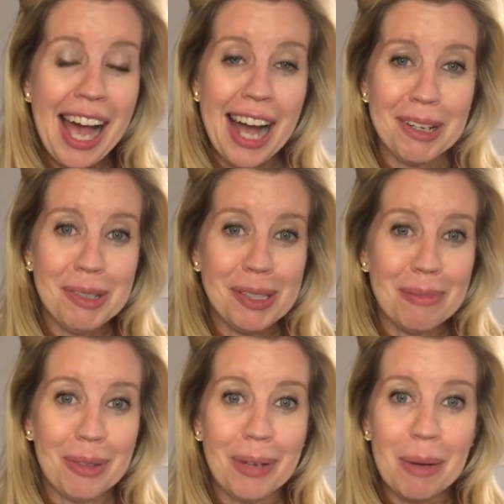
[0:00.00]
I use them
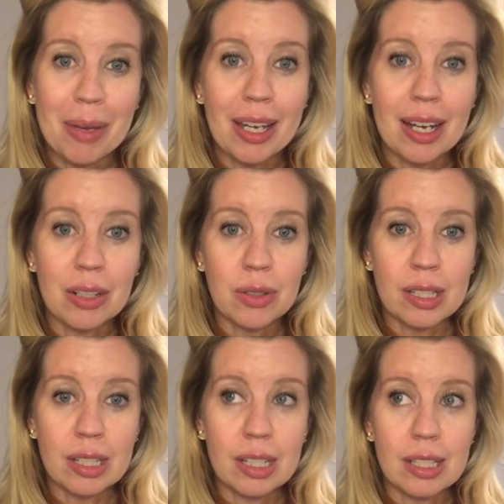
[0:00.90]
throughout my house.
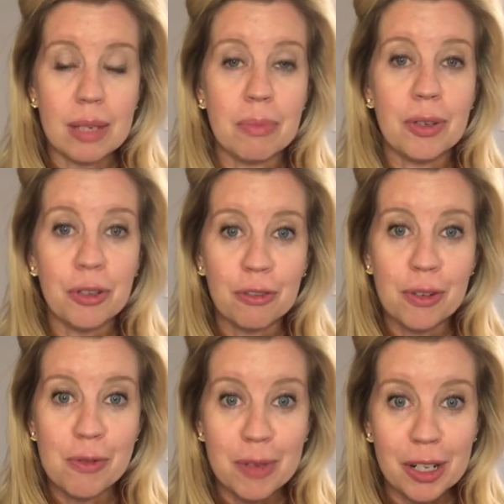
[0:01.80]
It is a
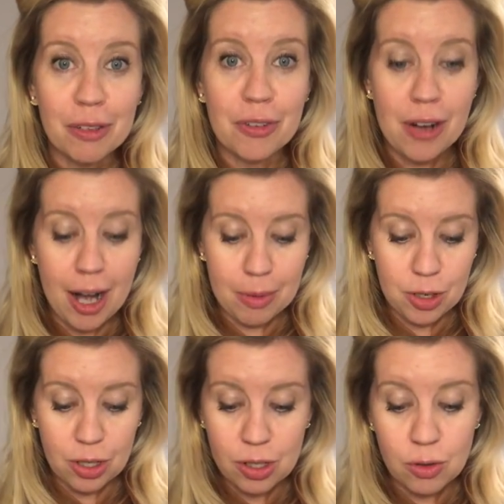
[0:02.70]
beautiful, wonderful
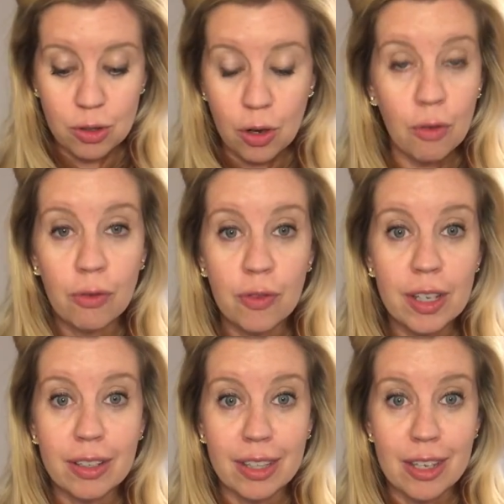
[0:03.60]
option. So don't
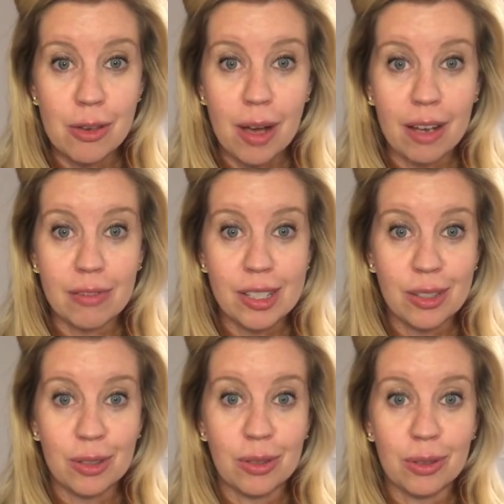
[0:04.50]
feel that you have
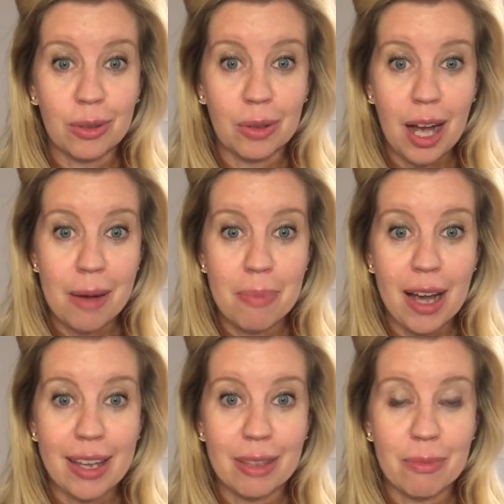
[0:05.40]
to
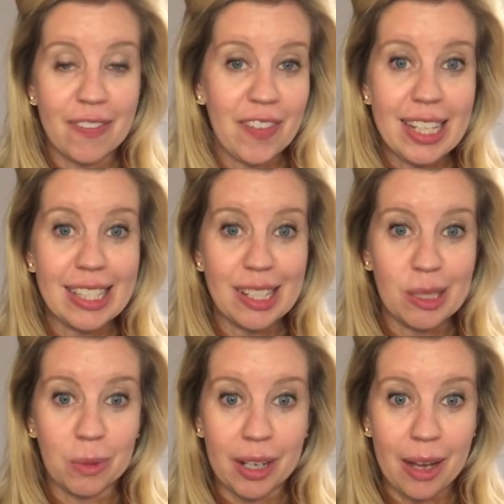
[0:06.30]
buy the
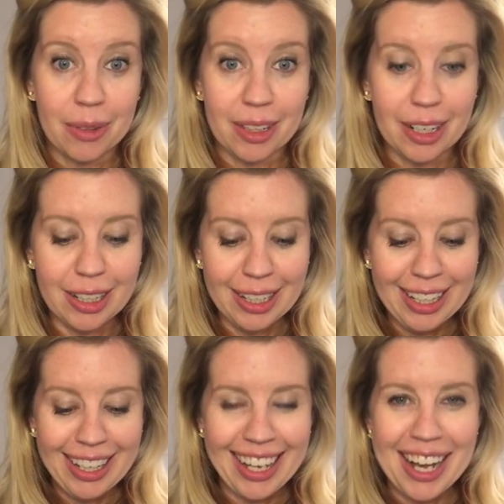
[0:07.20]
fanciest one out there.
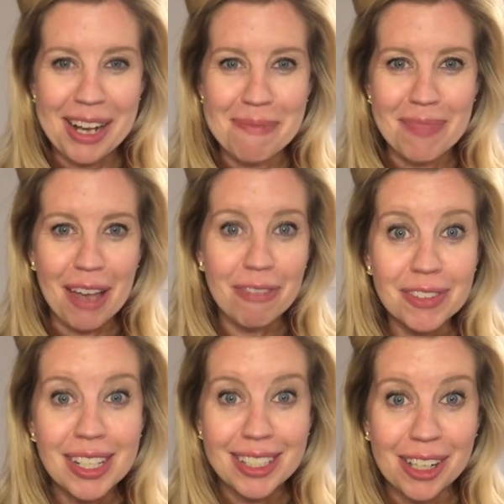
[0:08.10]
A
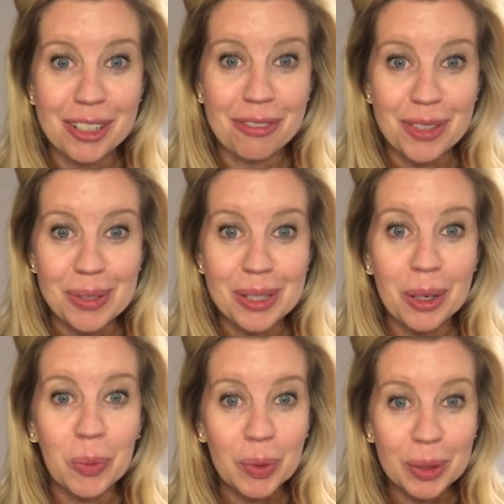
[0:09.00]
$15 diffuser
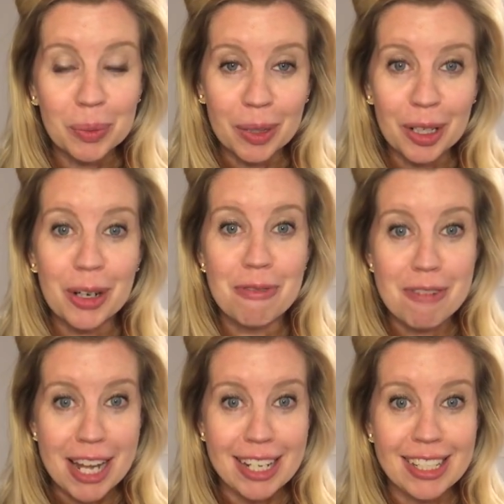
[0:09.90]
will work
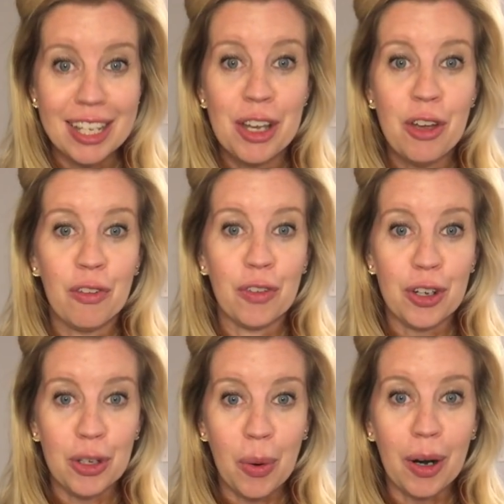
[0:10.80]
great for
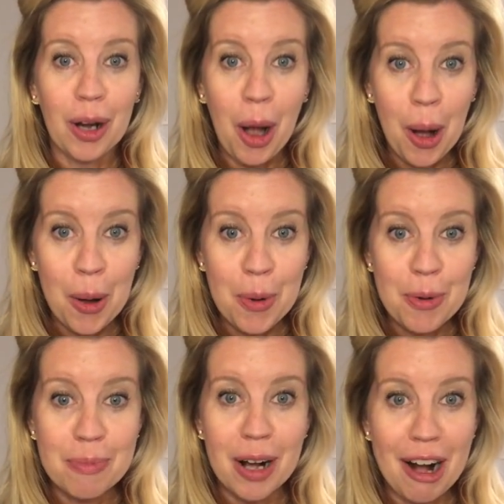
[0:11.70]
your
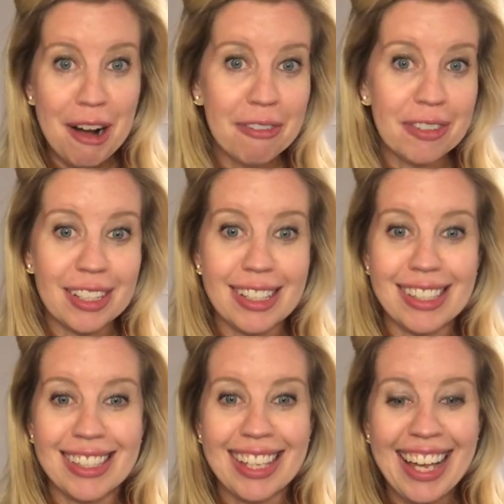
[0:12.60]
home
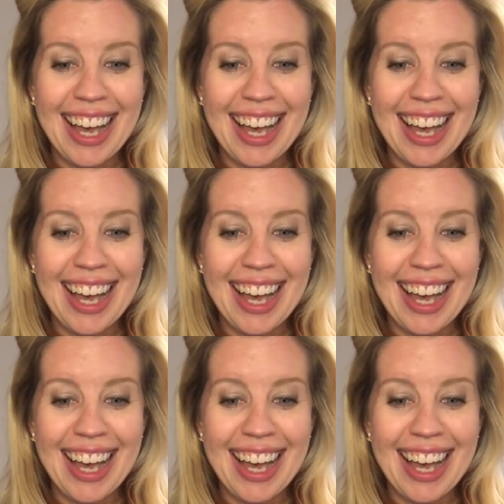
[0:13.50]
office.